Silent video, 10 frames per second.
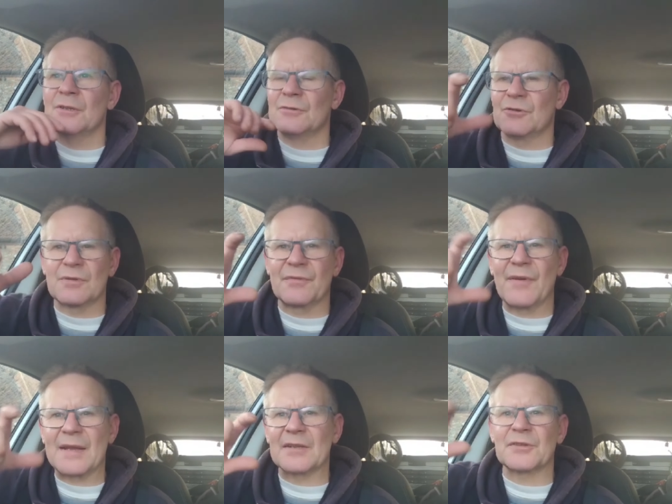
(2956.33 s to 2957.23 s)
just
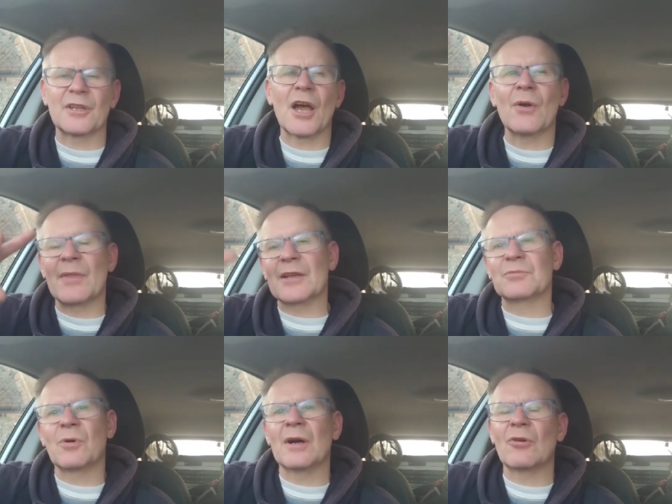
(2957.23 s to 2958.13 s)
fed as I go, and
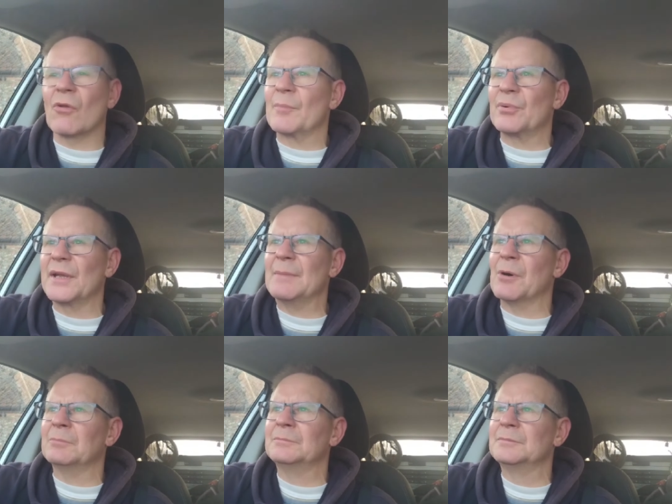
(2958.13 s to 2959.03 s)
that's why I got the bream
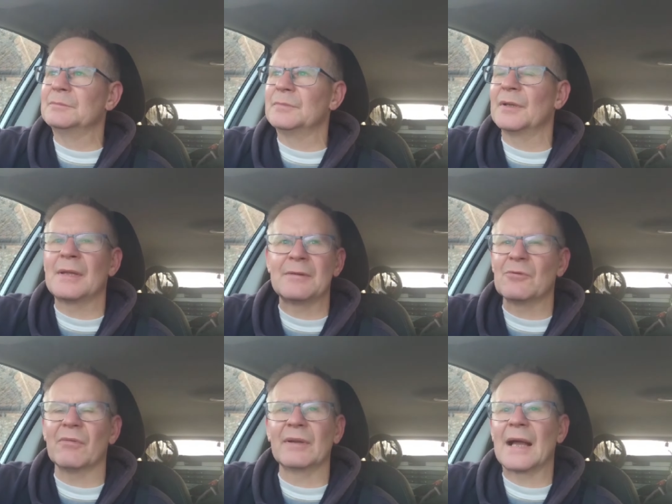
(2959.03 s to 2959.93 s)
on. But then
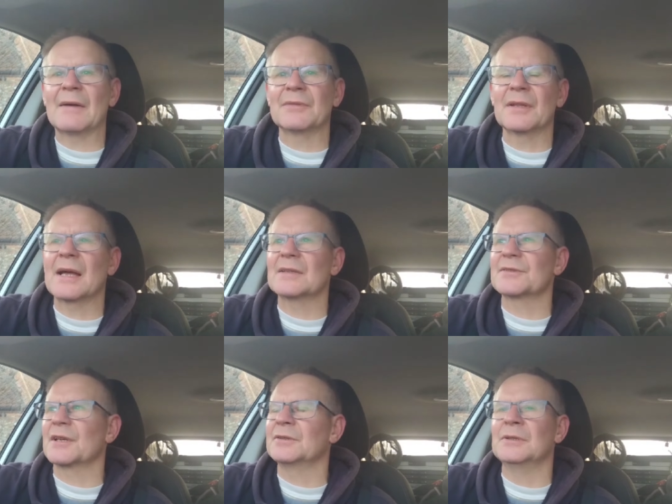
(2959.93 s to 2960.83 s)
nothing after that,
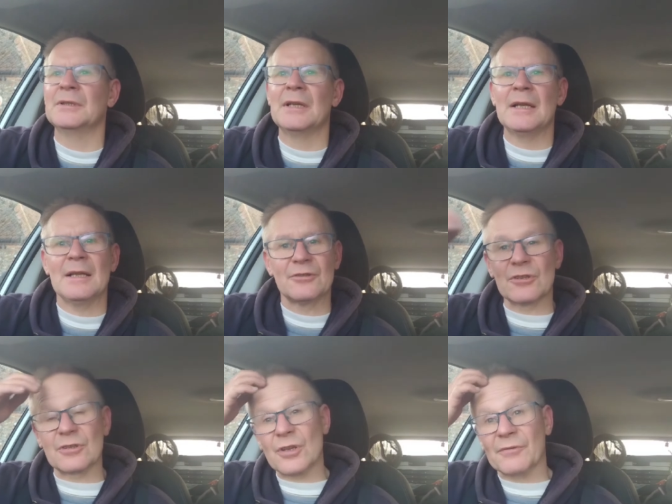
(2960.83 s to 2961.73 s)
so
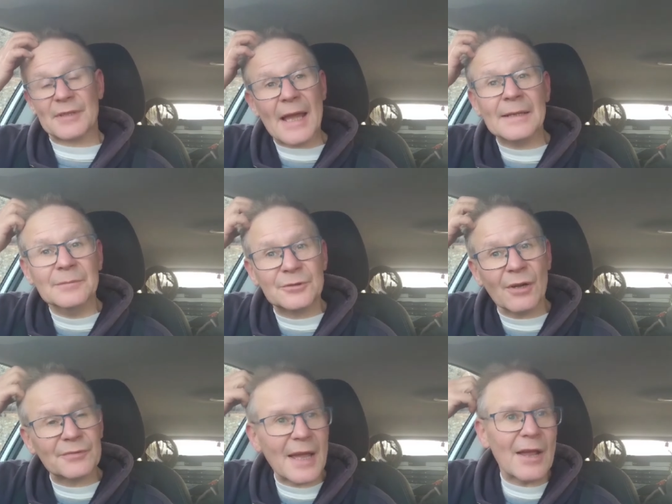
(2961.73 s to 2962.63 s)
just a tough day
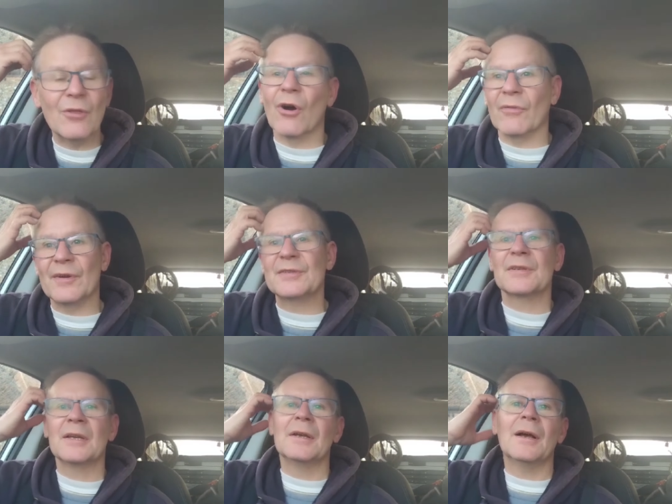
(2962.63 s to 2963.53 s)
at the
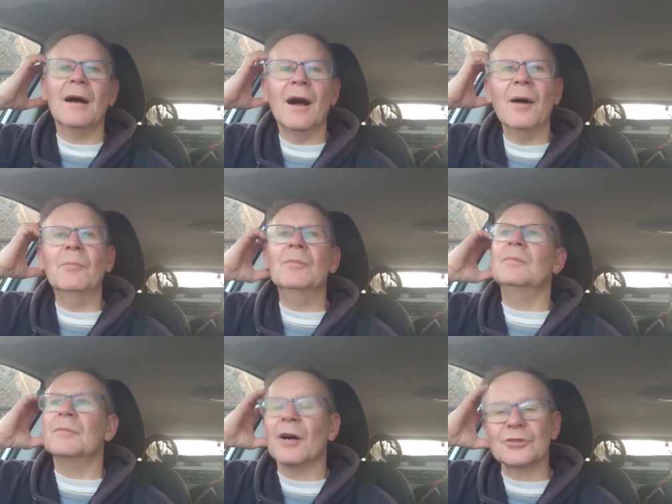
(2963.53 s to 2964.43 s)
office.
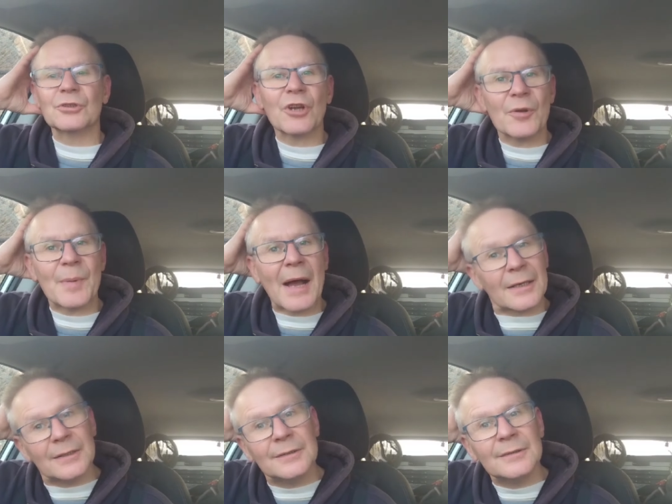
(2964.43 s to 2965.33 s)
I shall go
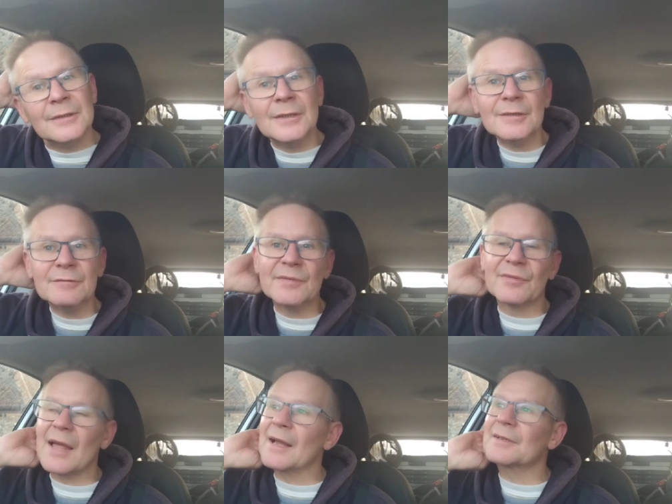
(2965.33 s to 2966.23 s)
back,
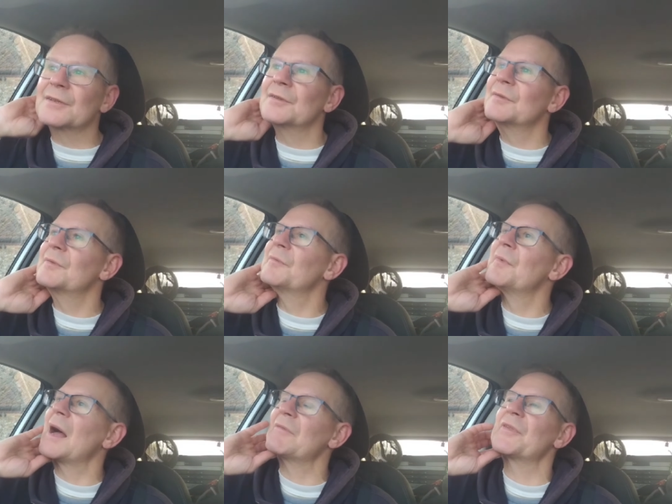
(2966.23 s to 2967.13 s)
reflect,
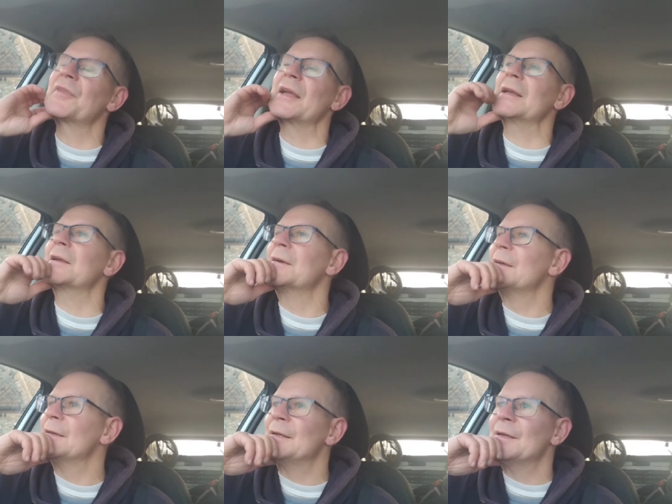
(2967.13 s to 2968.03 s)
have a think,
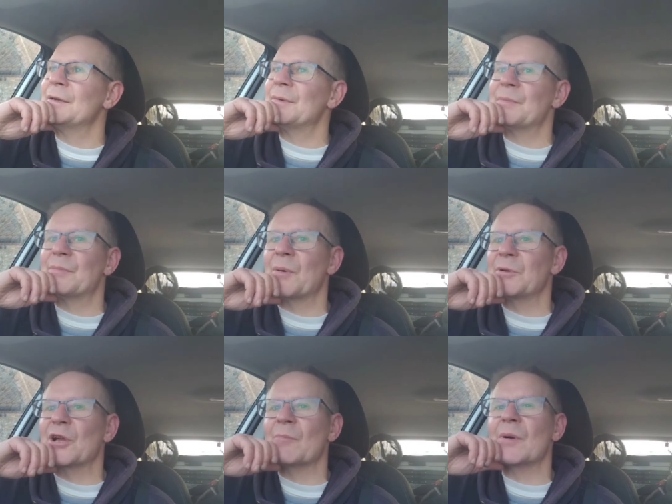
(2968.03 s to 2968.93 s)

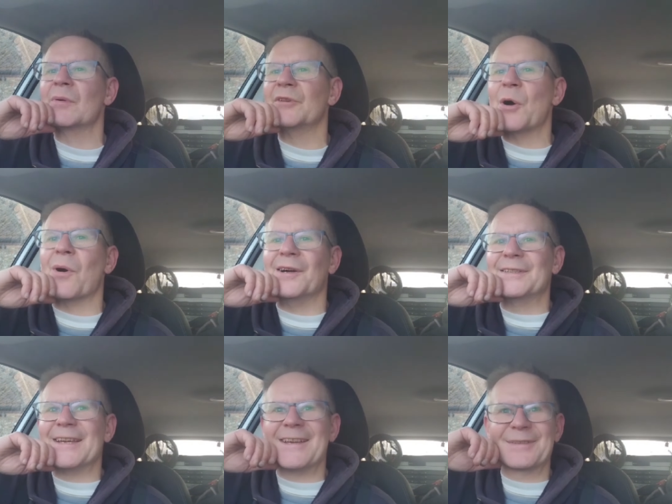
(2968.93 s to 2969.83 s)
probably come up with no
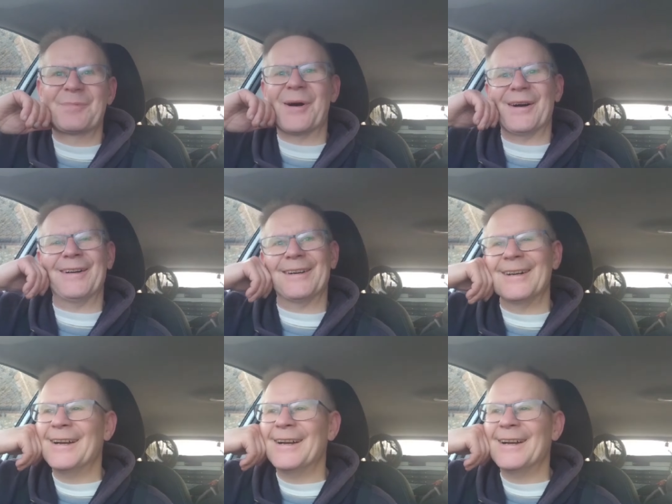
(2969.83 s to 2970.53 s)
ideas, but